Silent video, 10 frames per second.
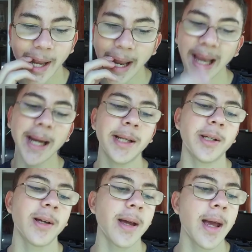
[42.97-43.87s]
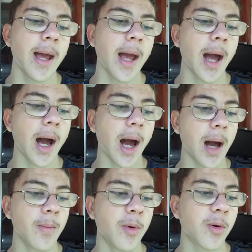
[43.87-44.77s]
and
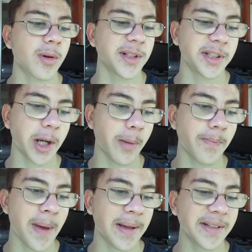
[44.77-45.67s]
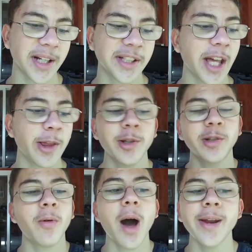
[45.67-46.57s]
um, horoscope basics. And there's a
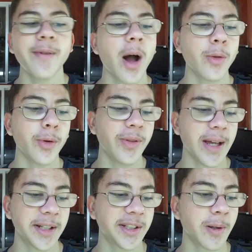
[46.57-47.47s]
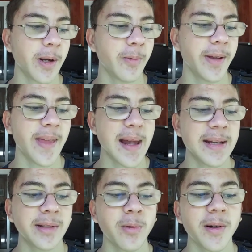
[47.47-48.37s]
lot of other things going with that
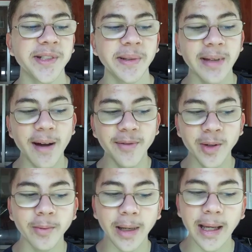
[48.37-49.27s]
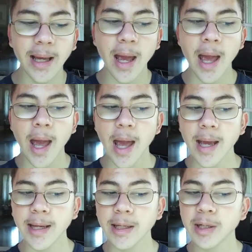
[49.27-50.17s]
as well. So definitely
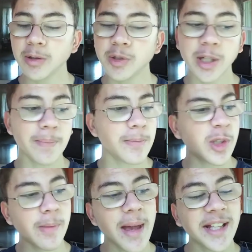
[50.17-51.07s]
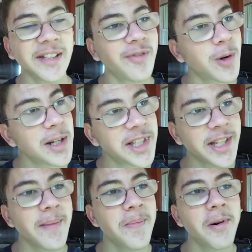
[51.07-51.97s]
you know, she she makes it very
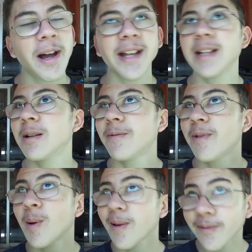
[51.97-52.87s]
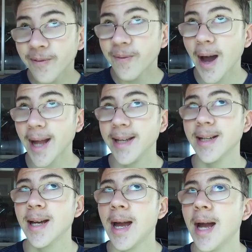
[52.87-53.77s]
simple and you know very
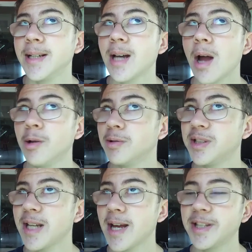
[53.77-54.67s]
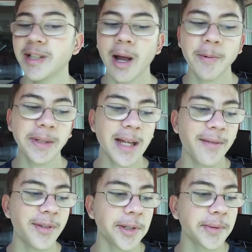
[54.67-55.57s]
fun to understand. So I would
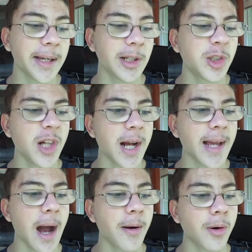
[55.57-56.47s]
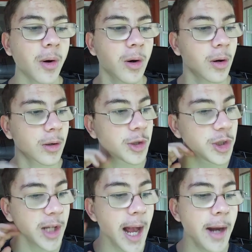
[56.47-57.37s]
definitely check out her
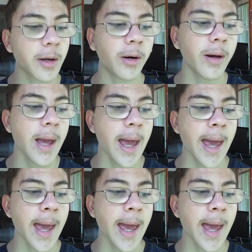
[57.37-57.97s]
channel.